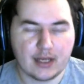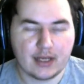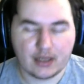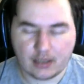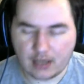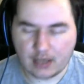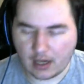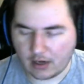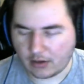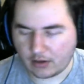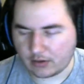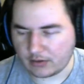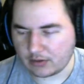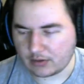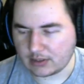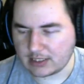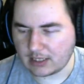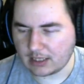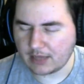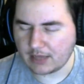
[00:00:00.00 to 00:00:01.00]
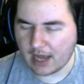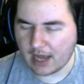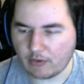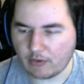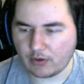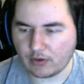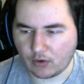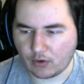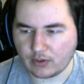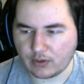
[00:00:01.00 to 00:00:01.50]
No, something that
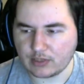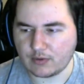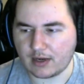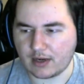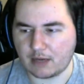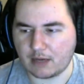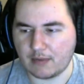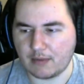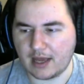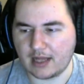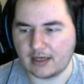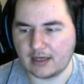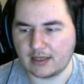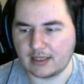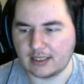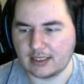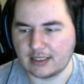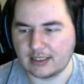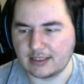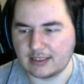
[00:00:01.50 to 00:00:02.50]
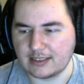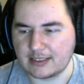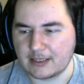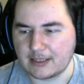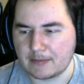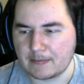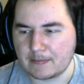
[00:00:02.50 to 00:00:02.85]
always recommend is,